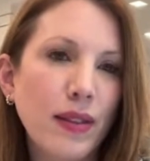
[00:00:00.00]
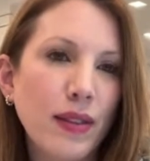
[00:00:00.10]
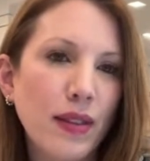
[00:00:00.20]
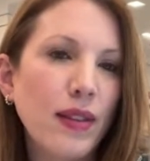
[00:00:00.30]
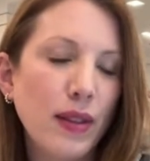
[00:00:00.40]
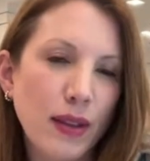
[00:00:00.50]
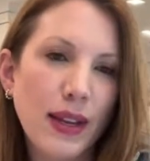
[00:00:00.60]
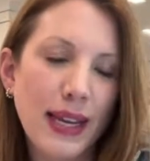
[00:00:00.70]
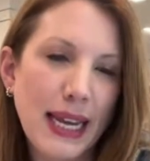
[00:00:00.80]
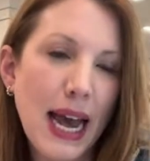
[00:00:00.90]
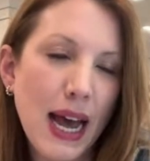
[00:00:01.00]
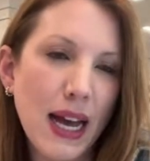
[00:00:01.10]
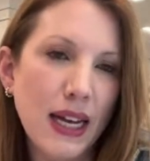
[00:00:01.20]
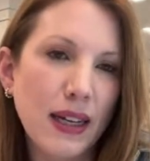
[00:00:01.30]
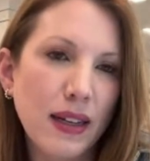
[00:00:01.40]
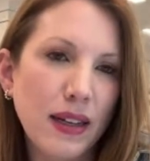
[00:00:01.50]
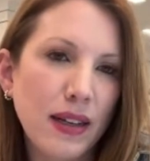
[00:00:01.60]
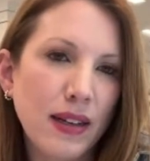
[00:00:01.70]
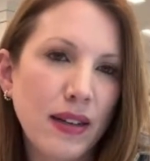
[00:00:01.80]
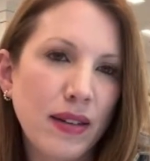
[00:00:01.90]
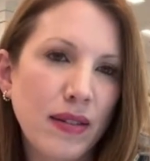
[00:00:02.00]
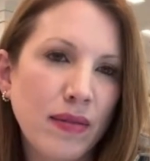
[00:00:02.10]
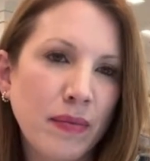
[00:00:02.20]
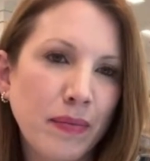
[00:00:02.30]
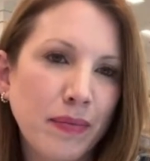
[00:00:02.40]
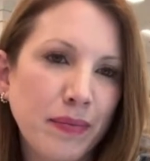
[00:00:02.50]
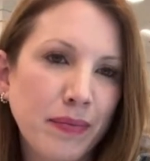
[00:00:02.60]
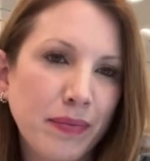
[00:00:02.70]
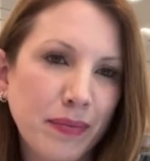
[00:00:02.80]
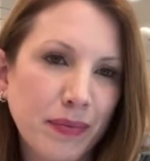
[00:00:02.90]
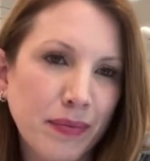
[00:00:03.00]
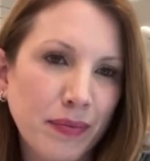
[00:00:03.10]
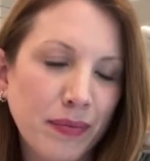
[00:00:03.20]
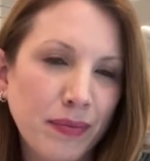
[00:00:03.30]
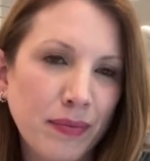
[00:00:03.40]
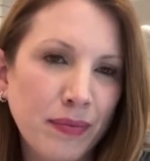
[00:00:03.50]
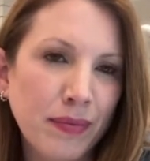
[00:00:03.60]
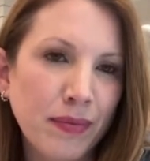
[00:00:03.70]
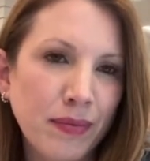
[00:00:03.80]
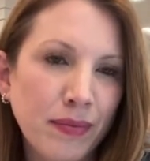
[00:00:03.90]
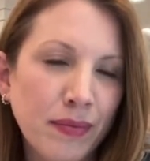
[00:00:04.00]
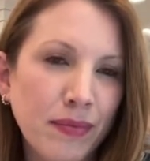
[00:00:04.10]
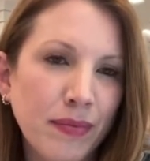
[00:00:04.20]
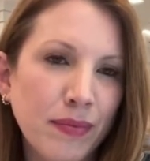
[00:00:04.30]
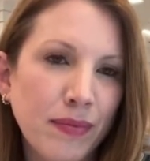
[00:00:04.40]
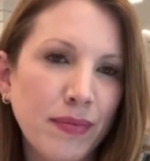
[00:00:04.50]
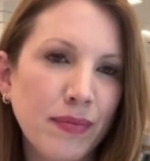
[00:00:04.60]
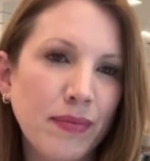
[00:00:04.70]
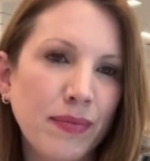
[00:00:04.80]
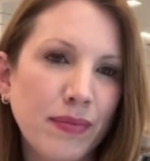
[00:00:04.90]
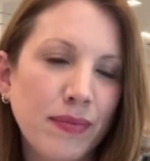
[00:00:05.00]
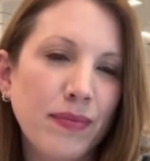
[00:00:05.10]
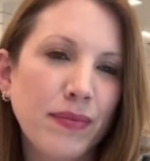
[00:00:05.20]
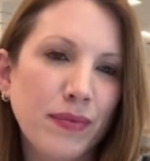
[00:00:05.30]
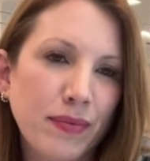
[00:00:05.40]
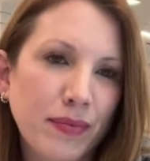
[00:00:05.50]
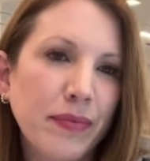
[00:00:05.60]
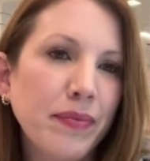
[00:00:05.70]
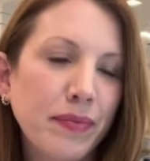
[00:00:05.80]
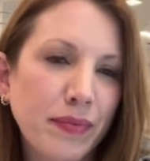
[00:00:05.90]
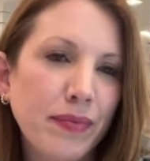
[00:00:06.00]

No words are spoken by the person on screen.